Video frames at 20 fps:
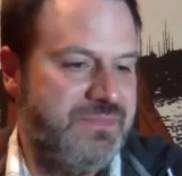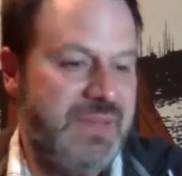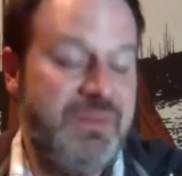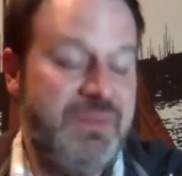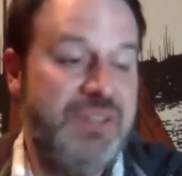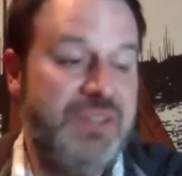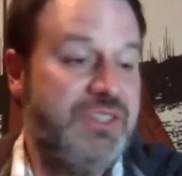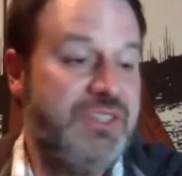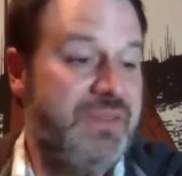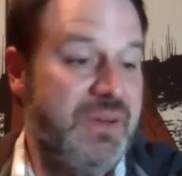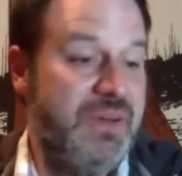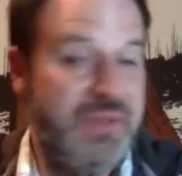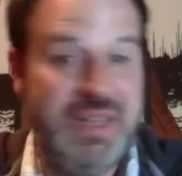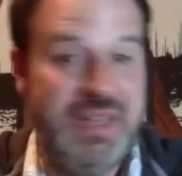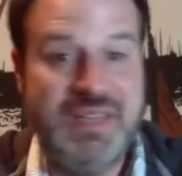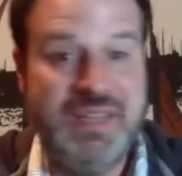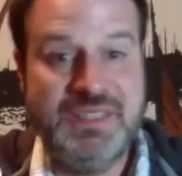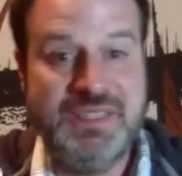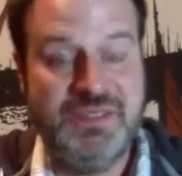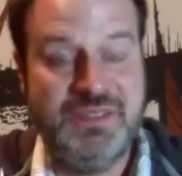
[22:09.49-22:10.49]
I'm not sure if anyone
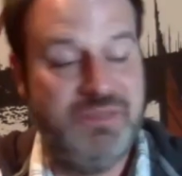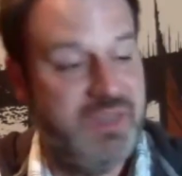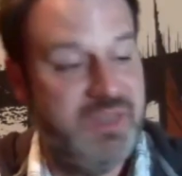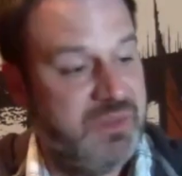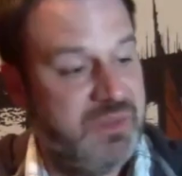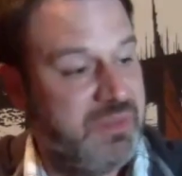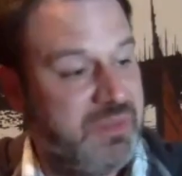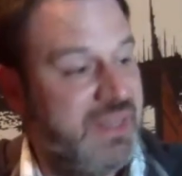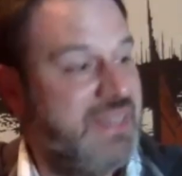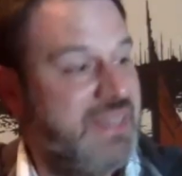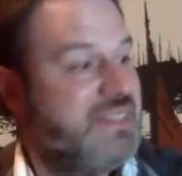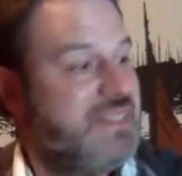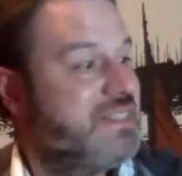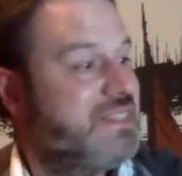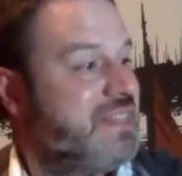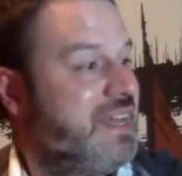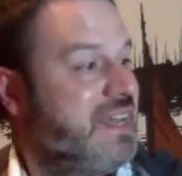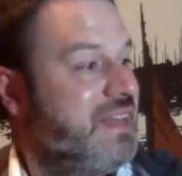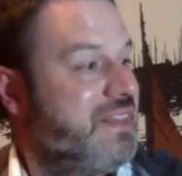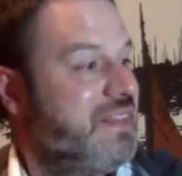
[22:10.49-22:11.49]
that is a real place,
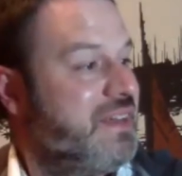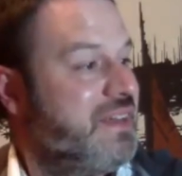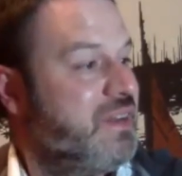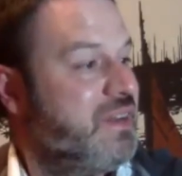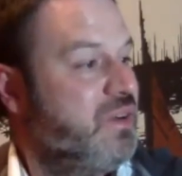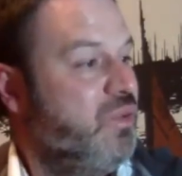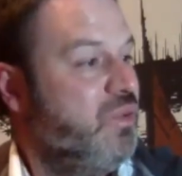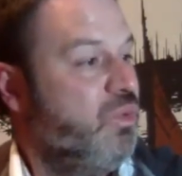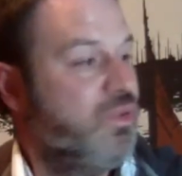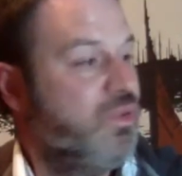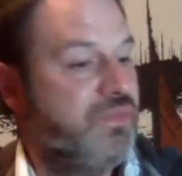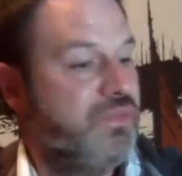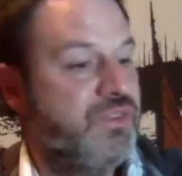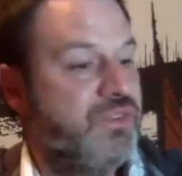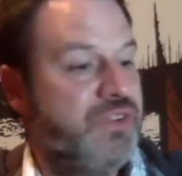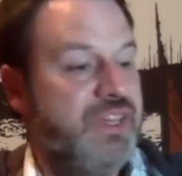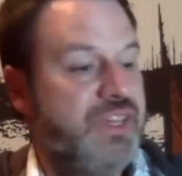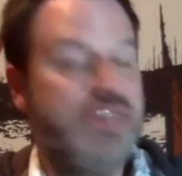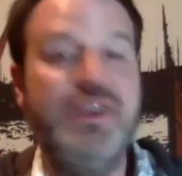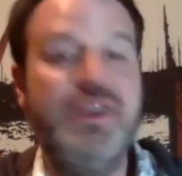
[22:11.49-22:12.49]
uh, the Wolf
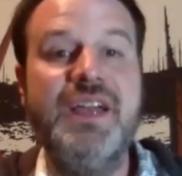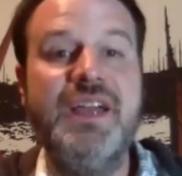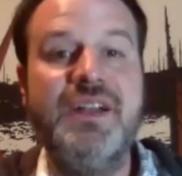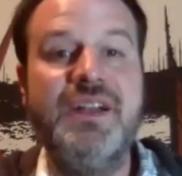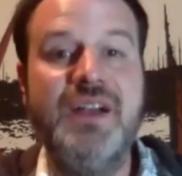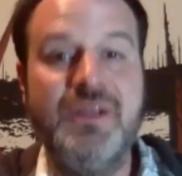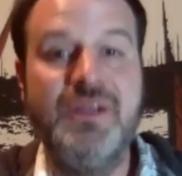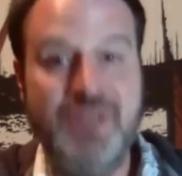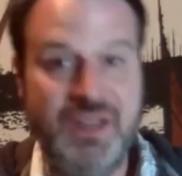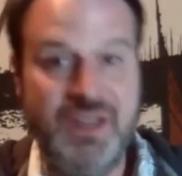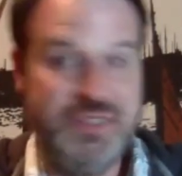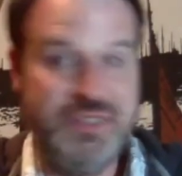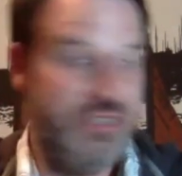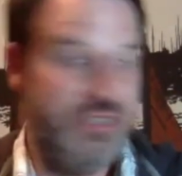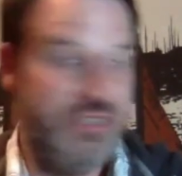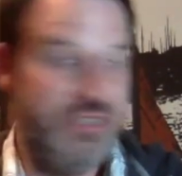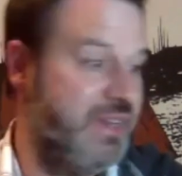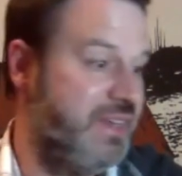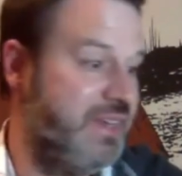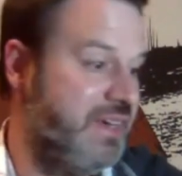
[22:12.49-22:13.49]
Creek Crater in
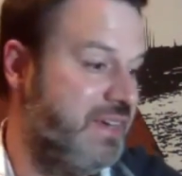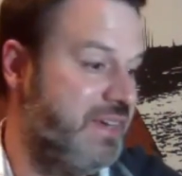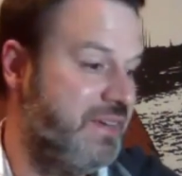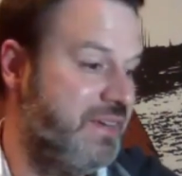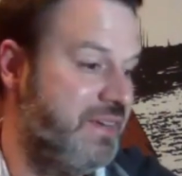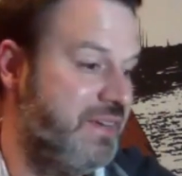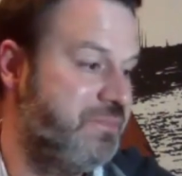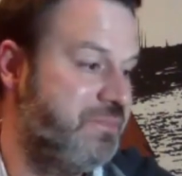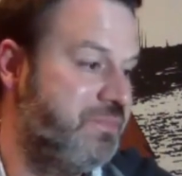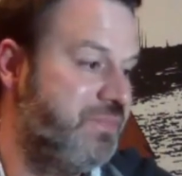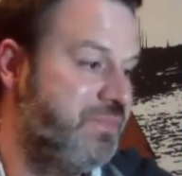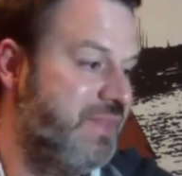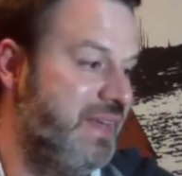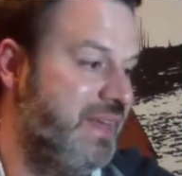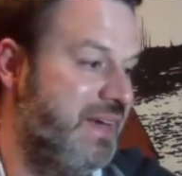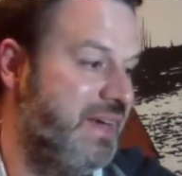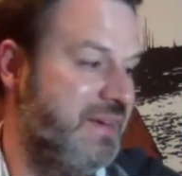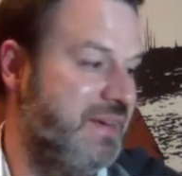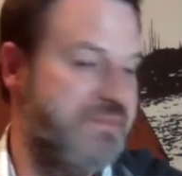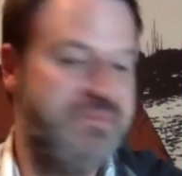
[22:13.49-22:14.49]
Australia.
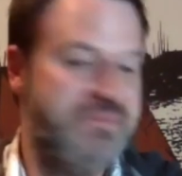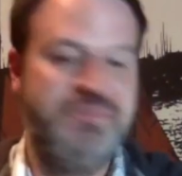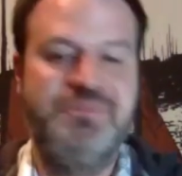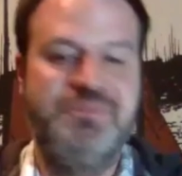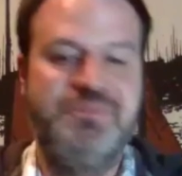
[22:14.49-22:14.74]
Um,